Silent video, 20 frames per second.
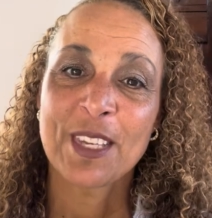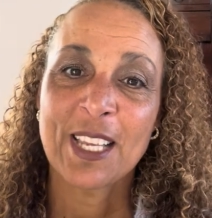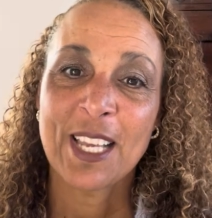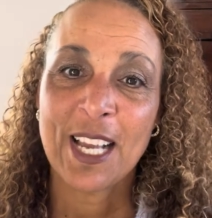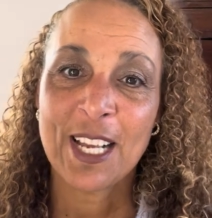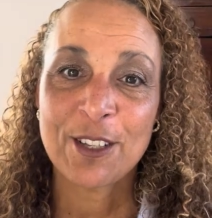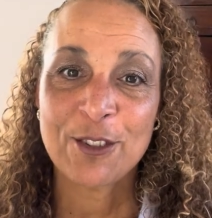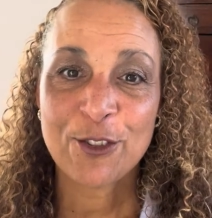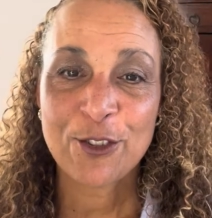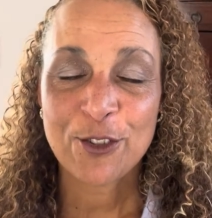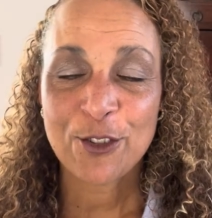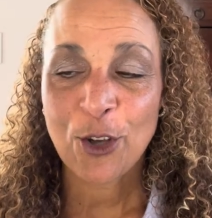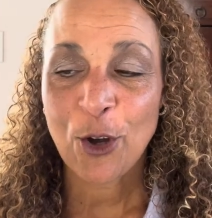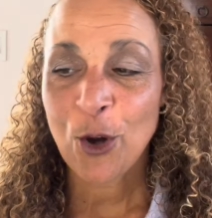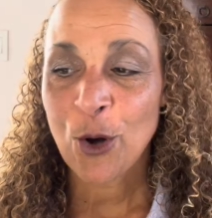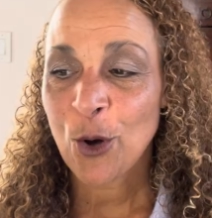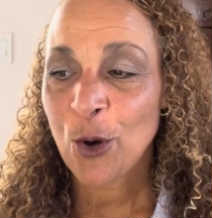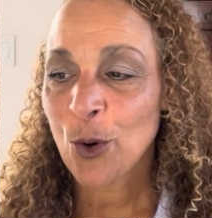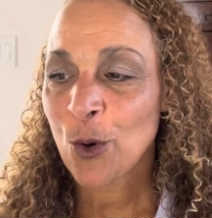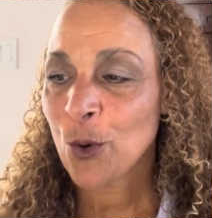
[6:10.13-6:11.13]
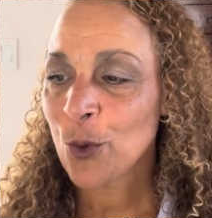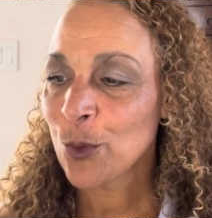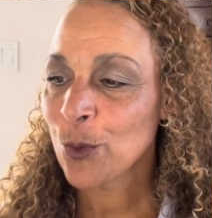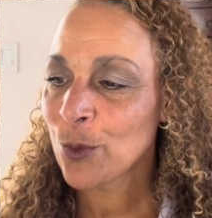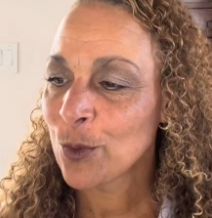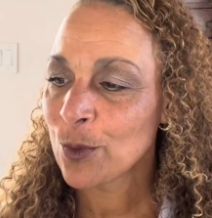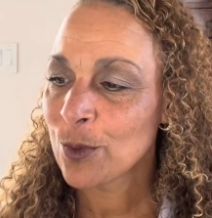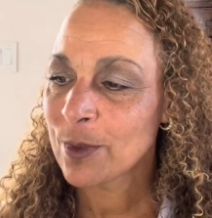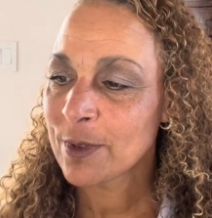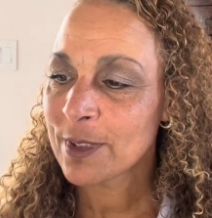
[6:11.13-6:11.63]
And so
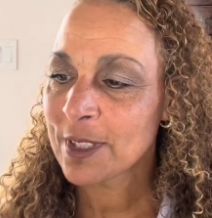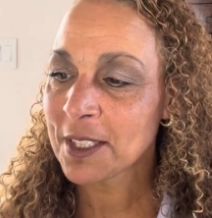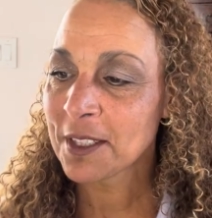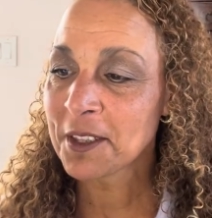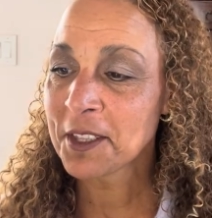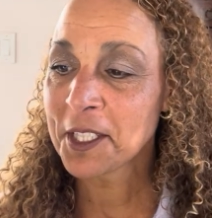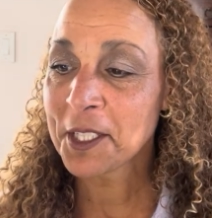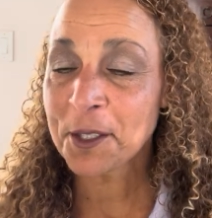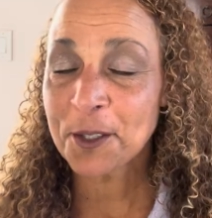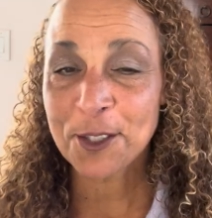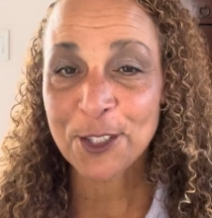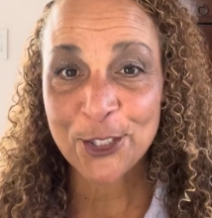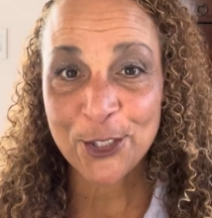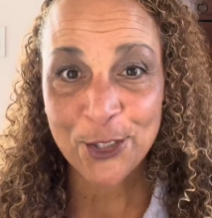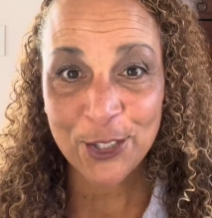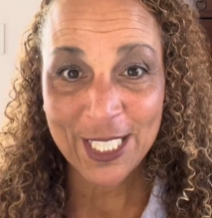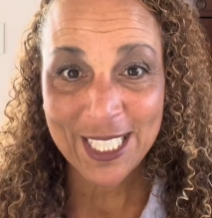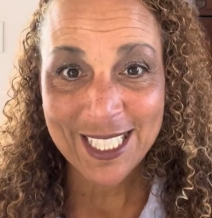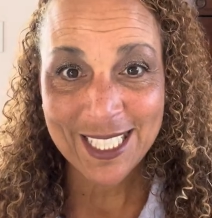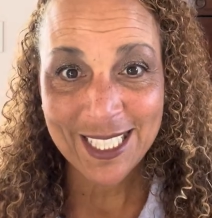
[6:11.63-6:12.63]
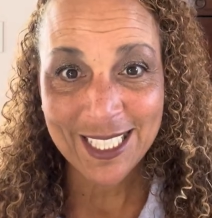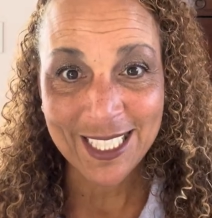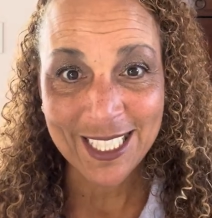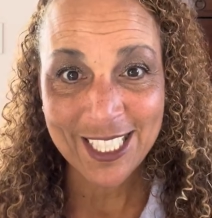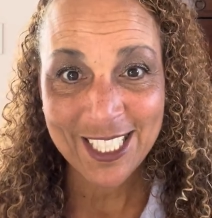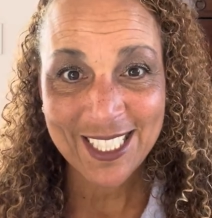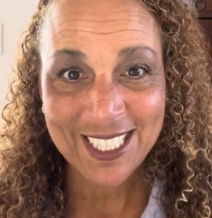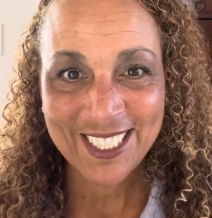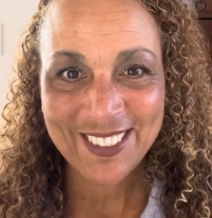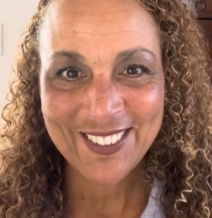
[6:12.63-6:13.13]
the literal
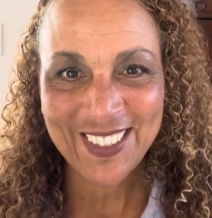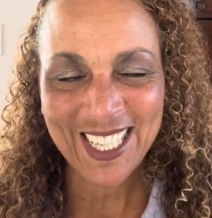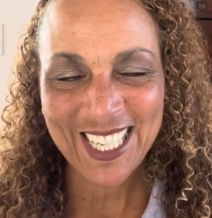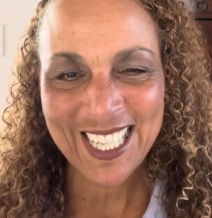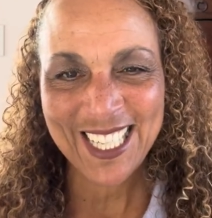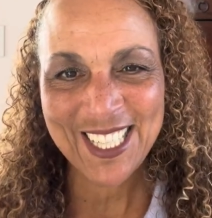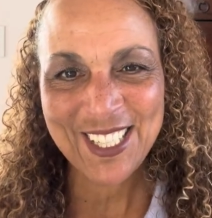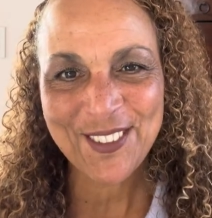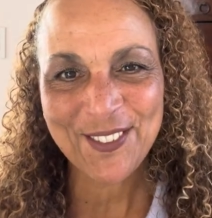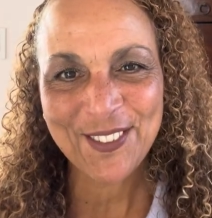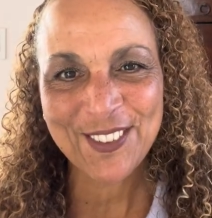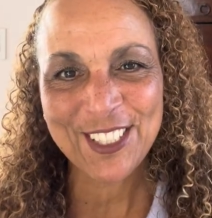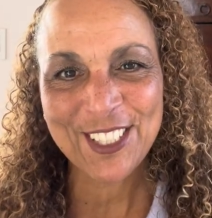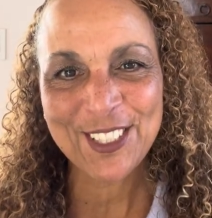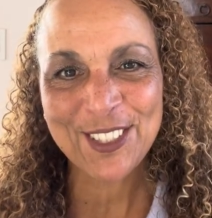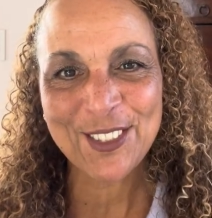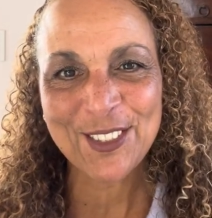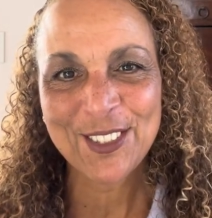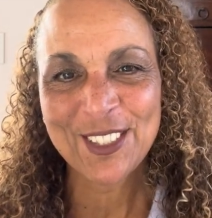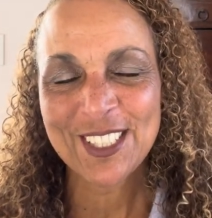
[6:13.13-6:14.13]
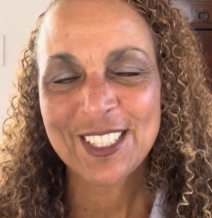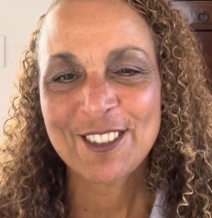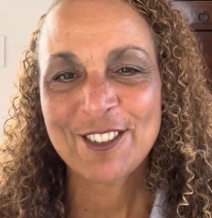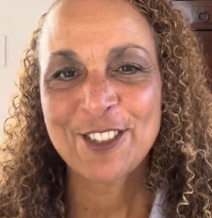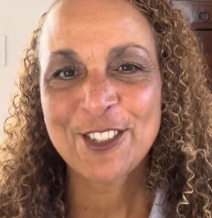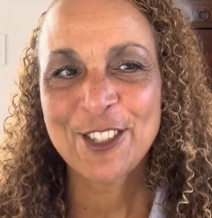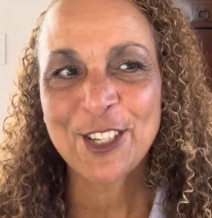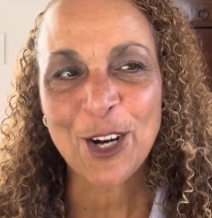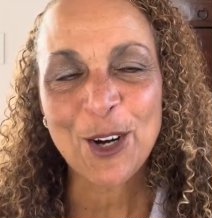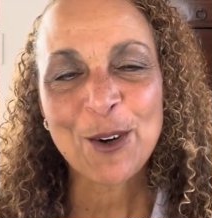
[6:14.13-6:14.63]
translation, right? If you
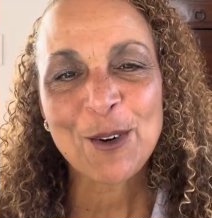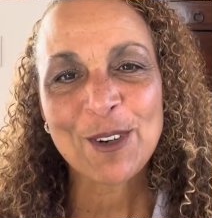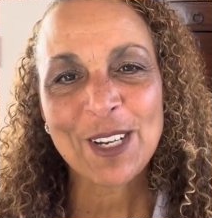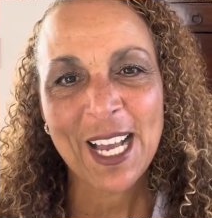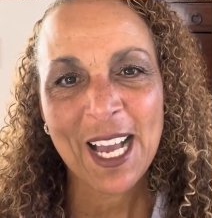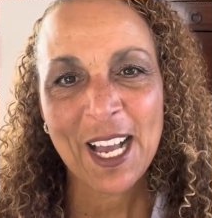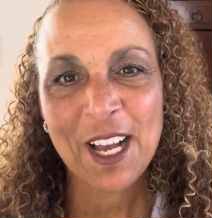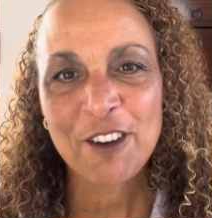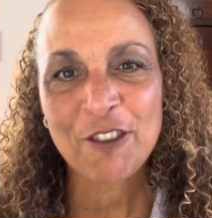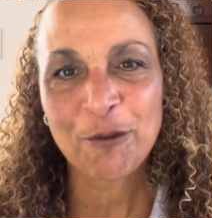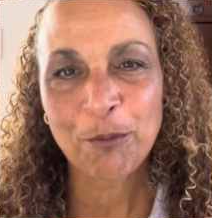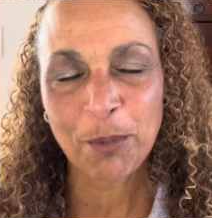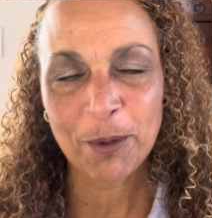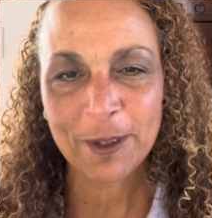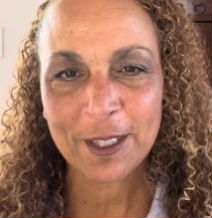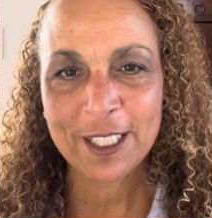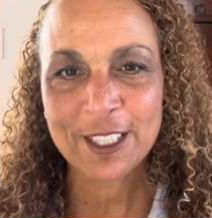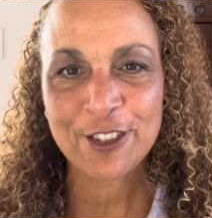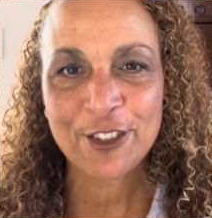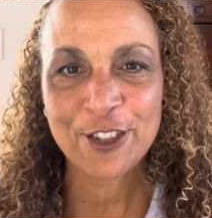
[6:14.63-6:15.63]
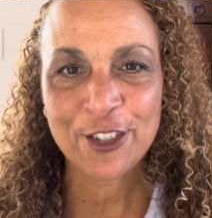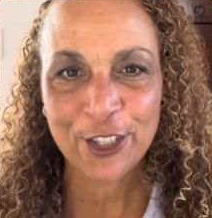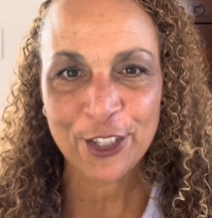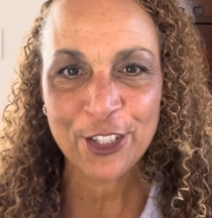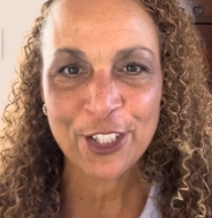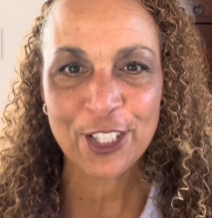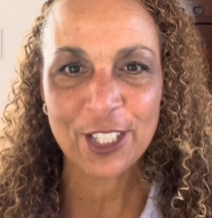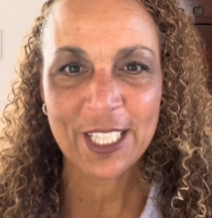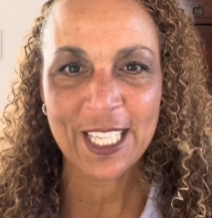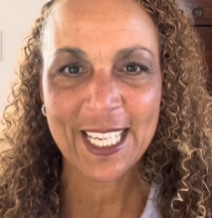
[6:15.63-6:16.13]
don't have blood
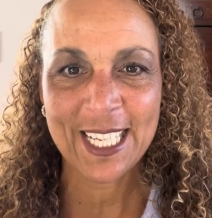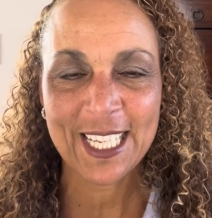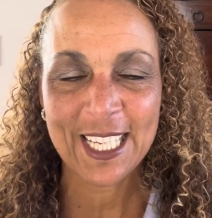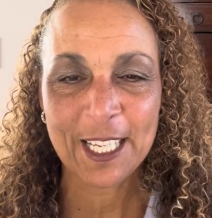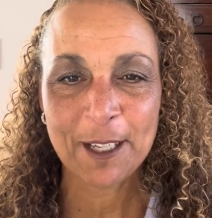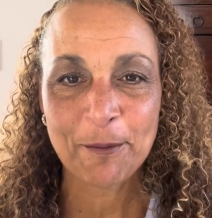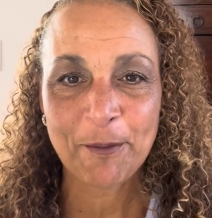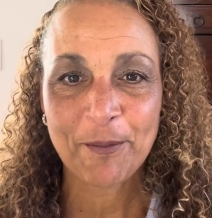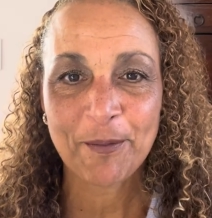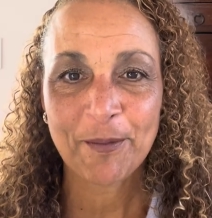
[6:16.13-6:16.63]
circulating,